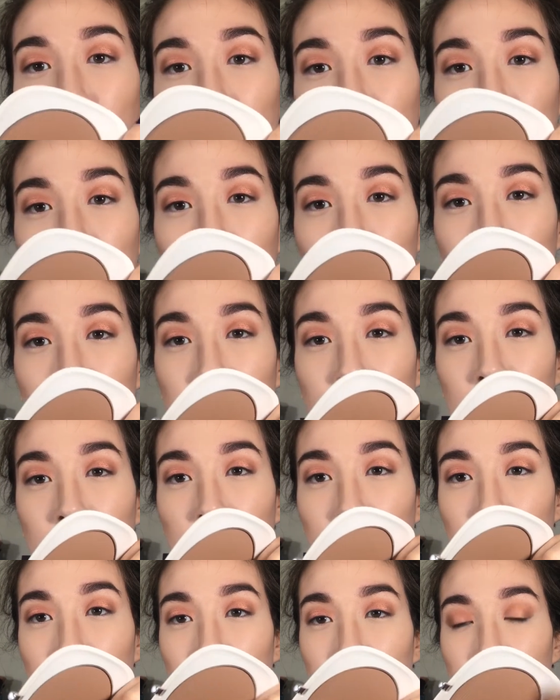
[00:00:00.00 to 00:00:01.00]
Jacobs
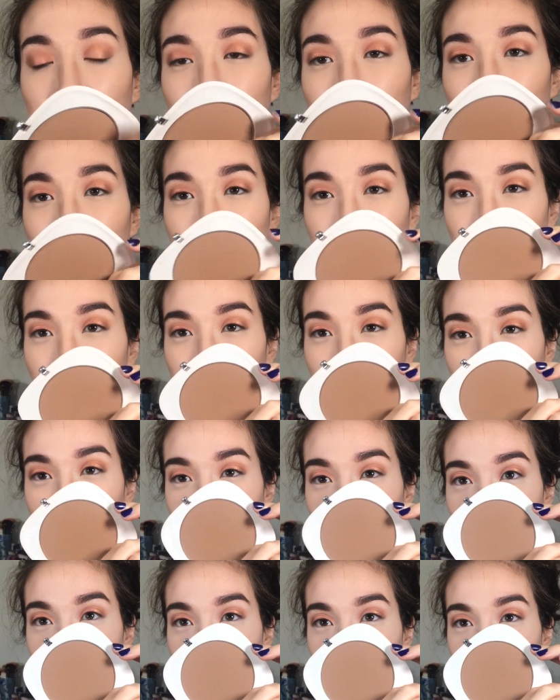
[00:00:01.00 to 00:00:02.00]
Omega Bronzer in
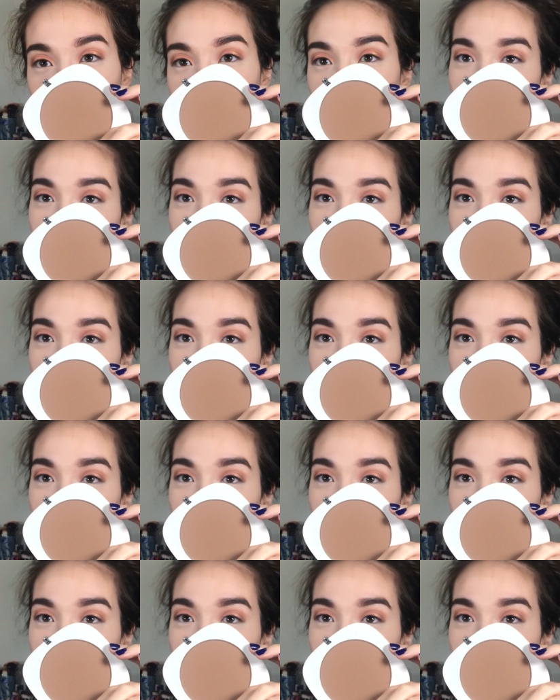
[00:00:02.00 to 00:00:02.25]
the shade